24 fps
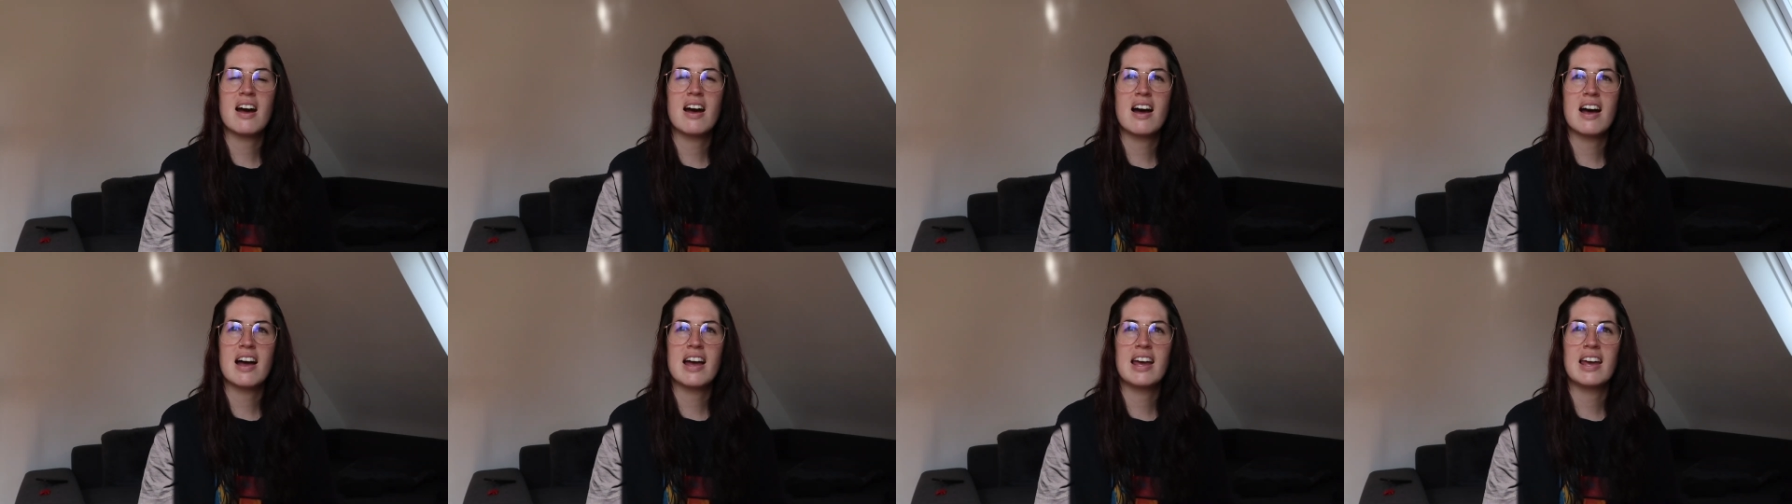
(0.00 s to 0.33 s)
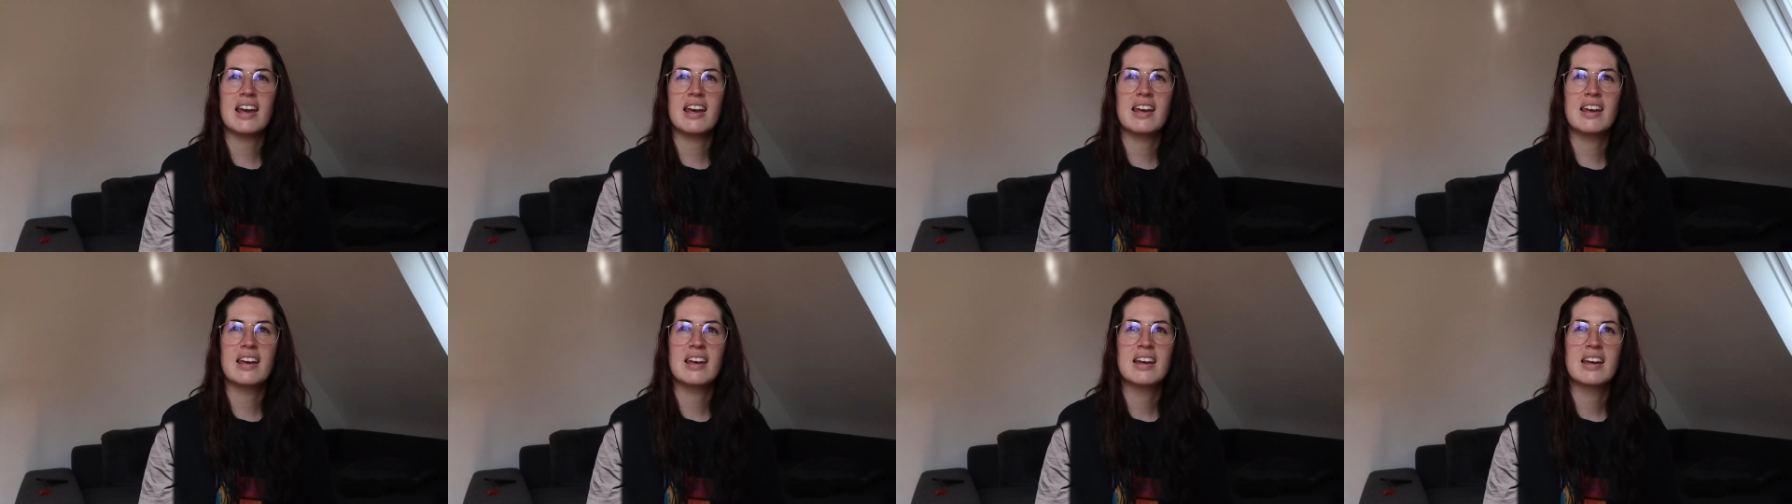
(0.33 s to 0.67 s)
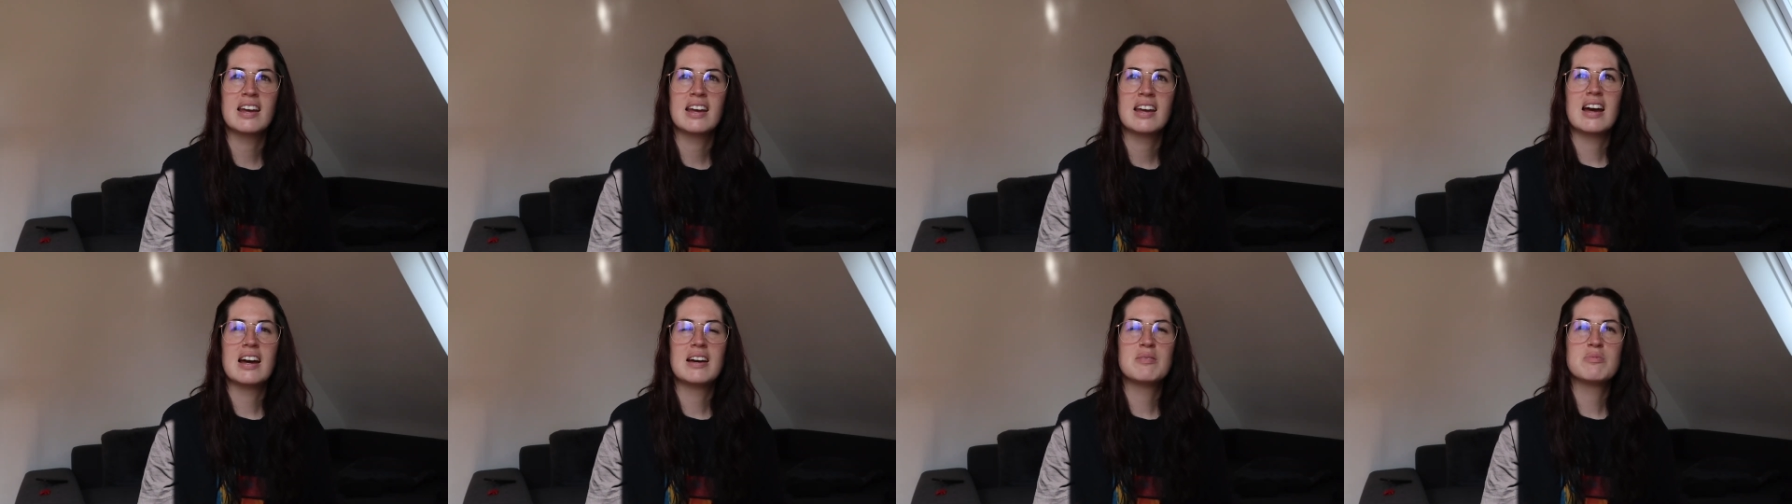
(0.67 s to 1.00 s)
I
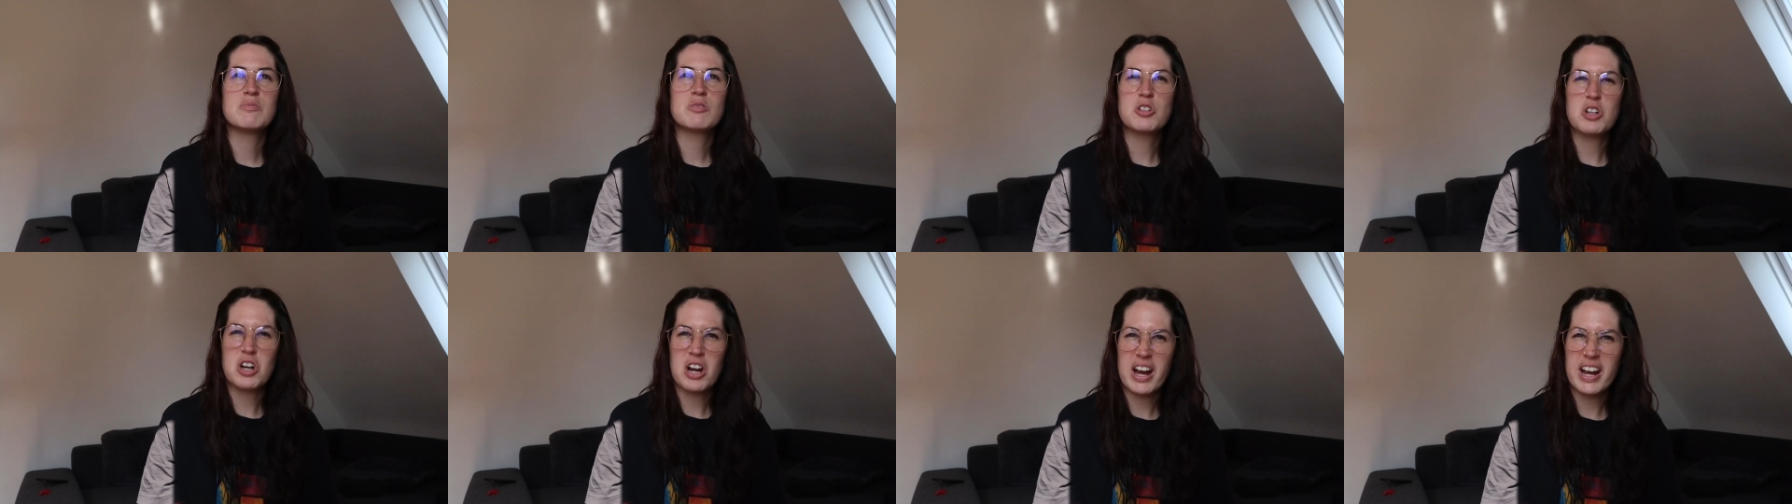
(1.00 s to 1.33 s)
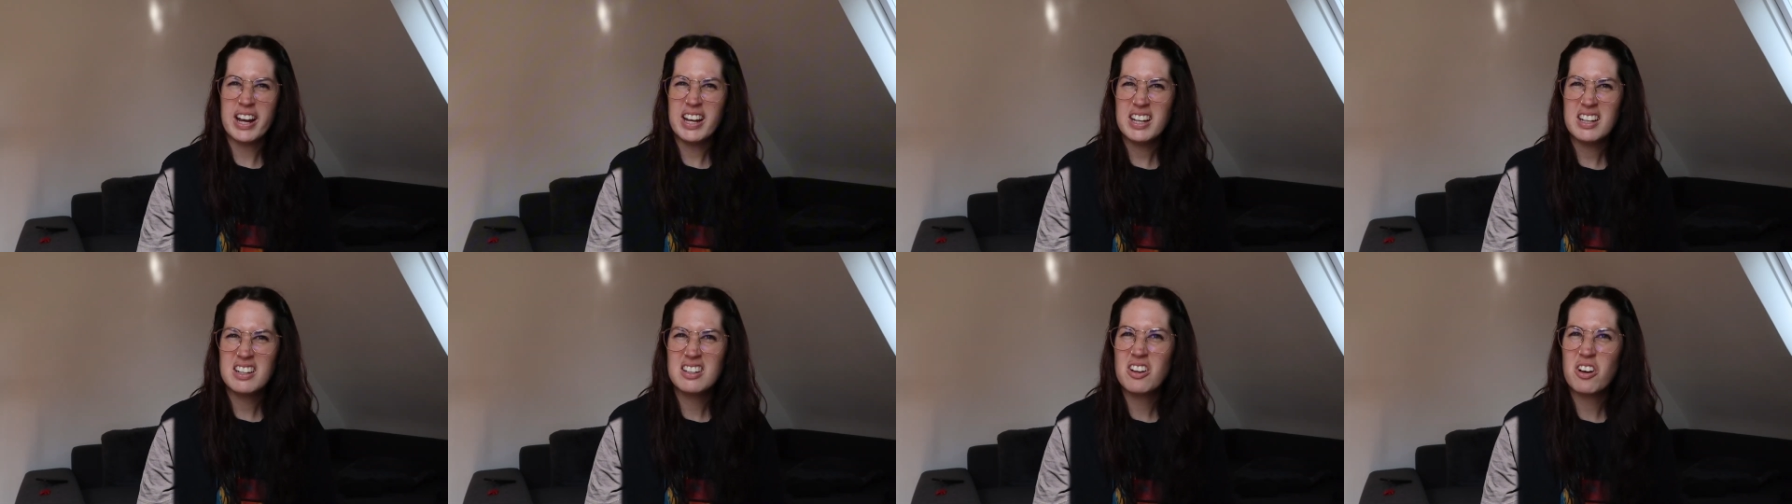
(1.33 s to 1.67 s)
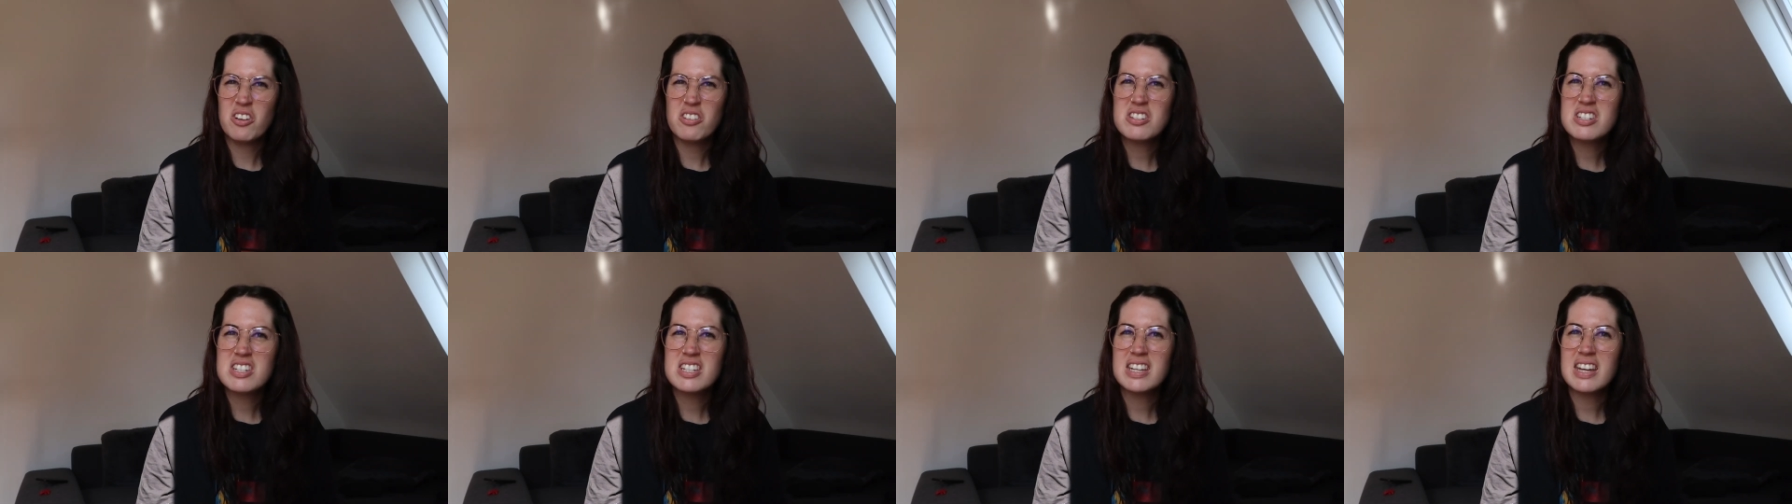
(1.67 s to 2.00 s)
am trying
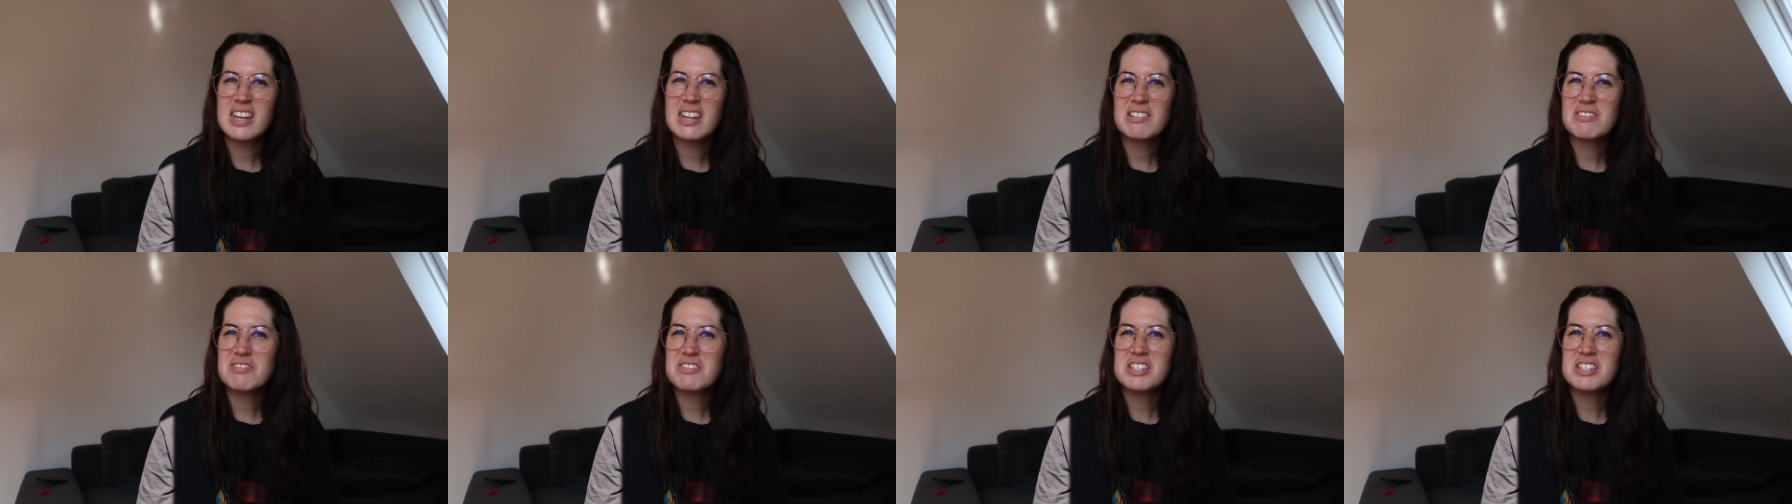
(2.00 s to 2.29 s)
not to get